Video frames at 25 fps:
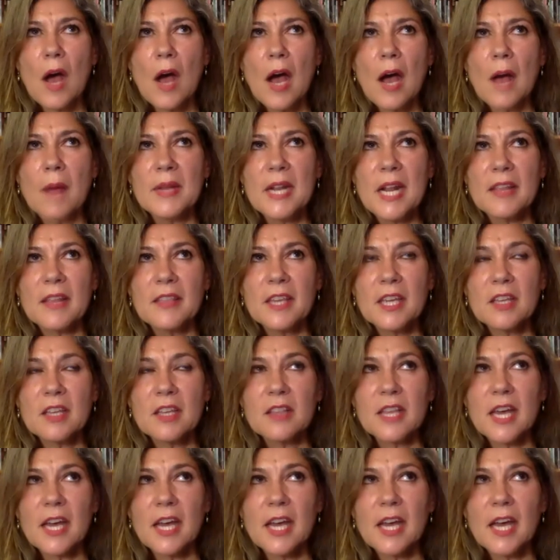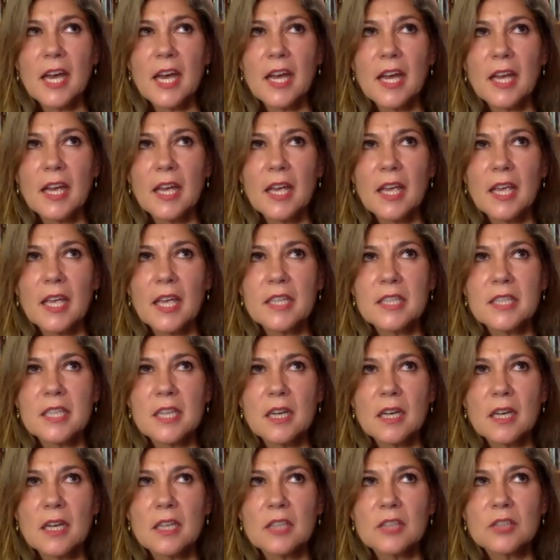I mean, I think that it
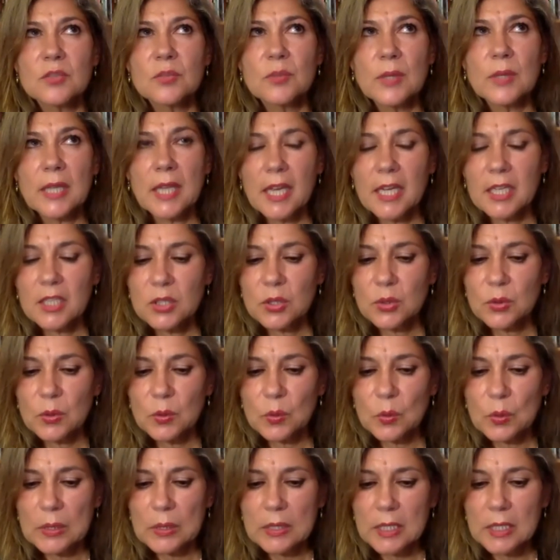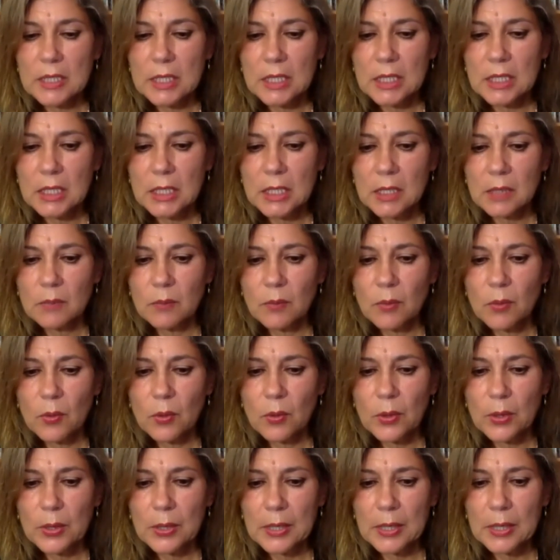does relate to a really
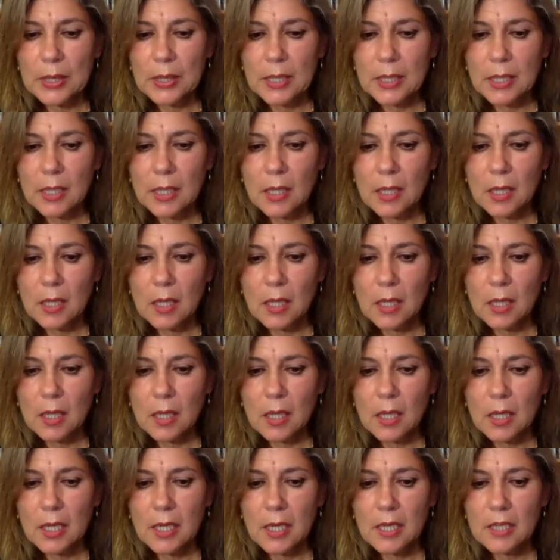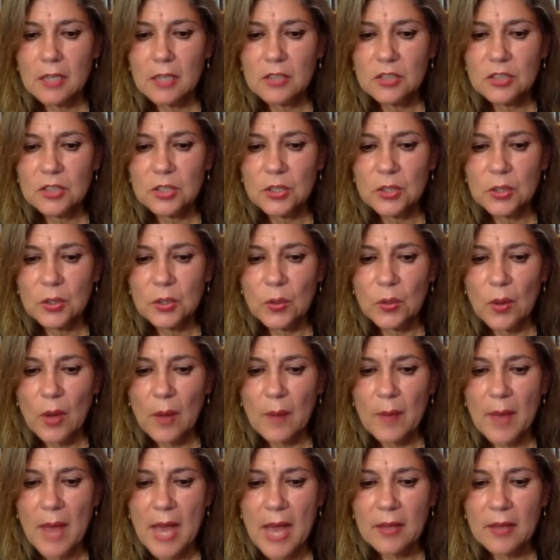important issue
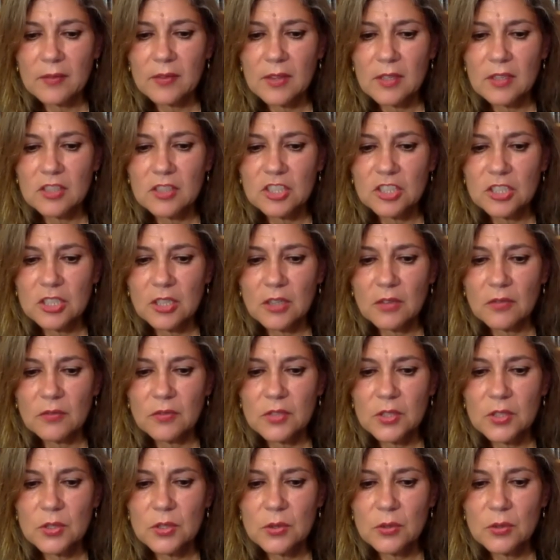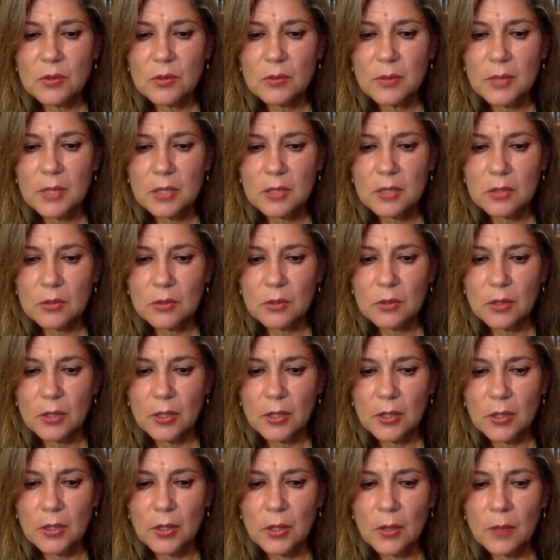about the shift to the
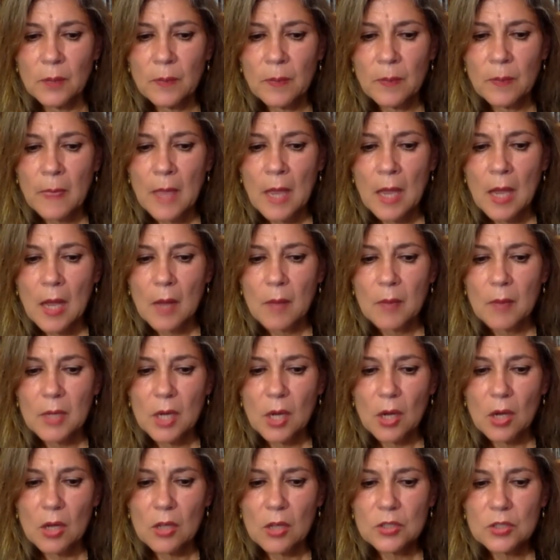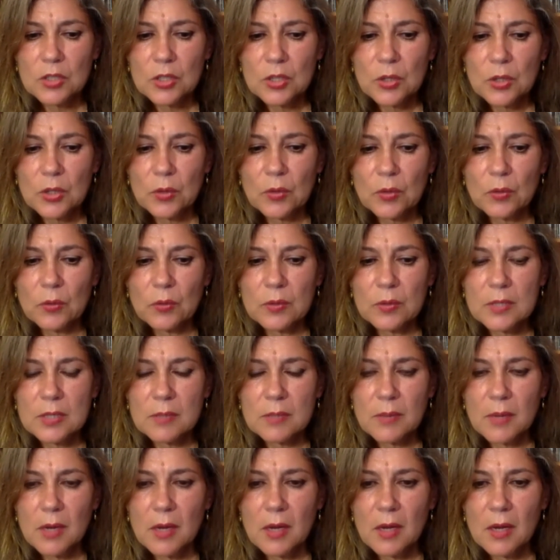pictorial, but also the
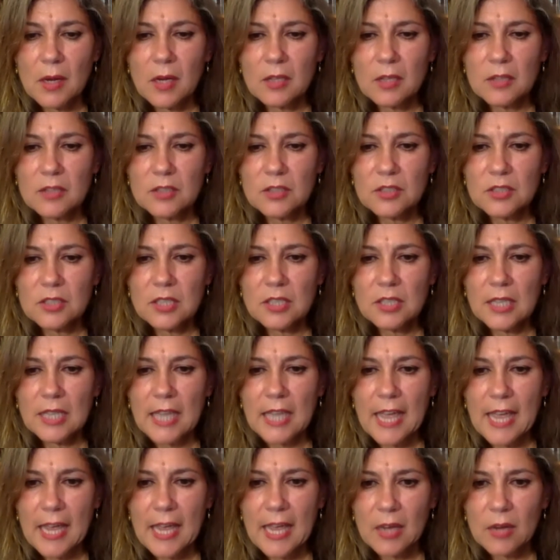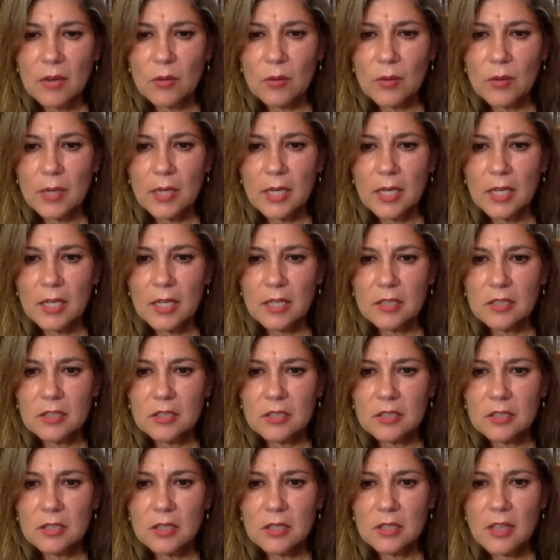response to
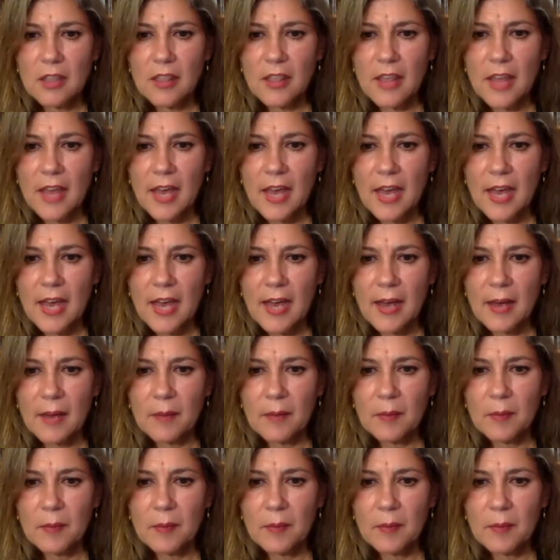language that